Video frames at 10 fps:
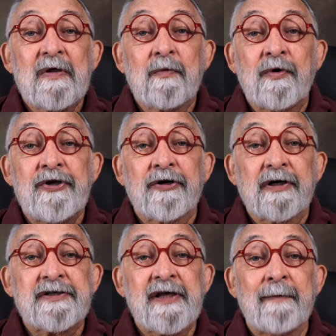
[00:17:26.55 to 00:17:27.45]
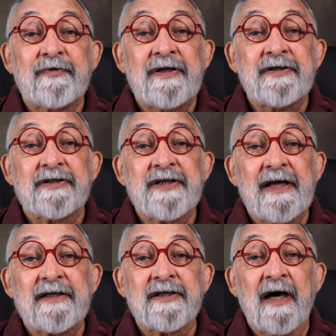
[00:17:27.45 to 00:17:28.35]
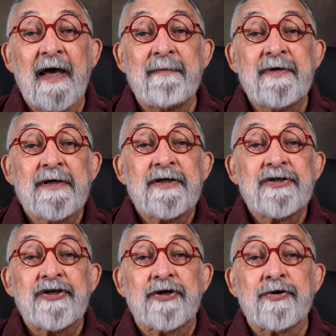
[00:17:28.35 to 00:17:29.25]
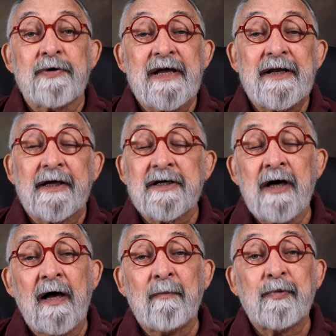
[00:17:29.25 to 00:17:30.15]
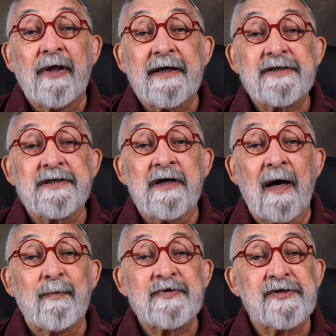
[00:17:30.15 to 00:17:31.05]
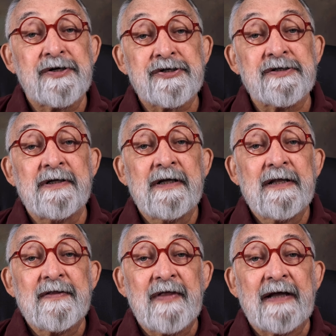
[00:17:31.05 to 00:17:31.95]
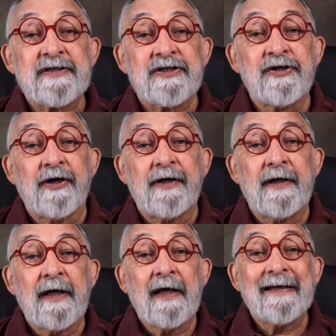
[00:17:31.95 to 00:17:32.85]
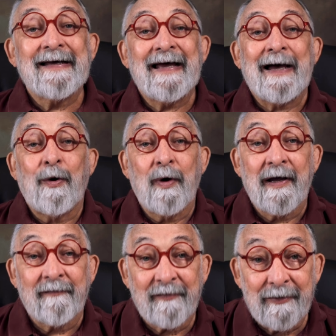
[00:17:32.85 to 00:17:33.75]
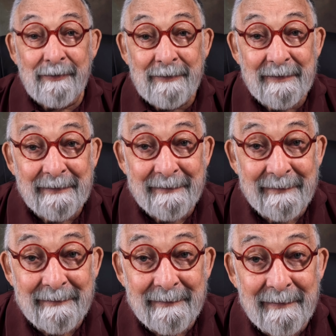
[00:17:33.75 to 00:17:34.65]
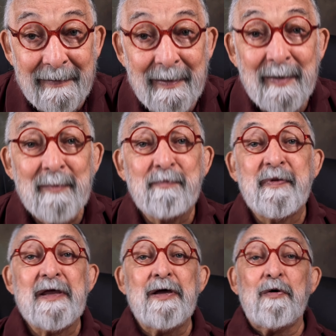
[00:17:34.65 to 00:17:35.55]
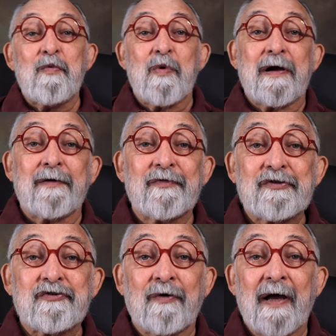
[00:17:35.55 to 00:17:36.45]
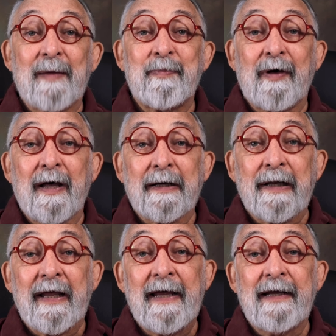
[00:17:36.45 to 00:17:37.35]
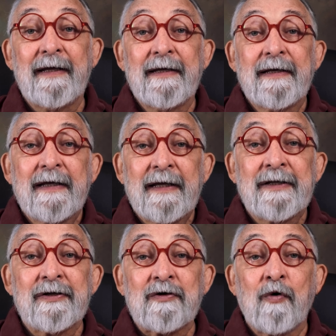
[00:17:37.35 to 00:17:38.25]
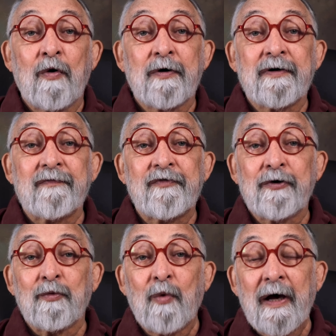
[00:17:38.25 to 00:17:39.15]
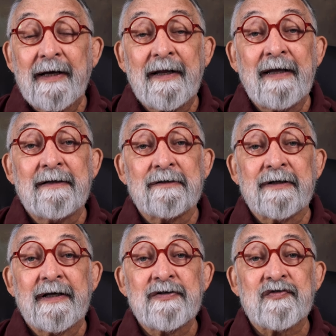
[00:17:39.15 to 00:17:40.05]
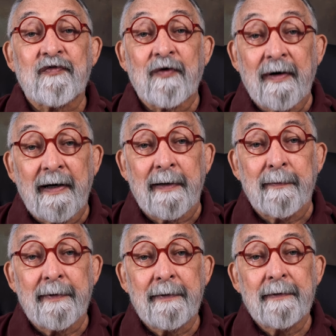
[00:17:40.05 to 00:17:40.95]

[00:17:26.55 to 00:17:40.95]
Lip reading: when you're attempting to take time to create a complex composition, that's good. However, be aware of the tripod leg in the corner of your wide-angle lens frame.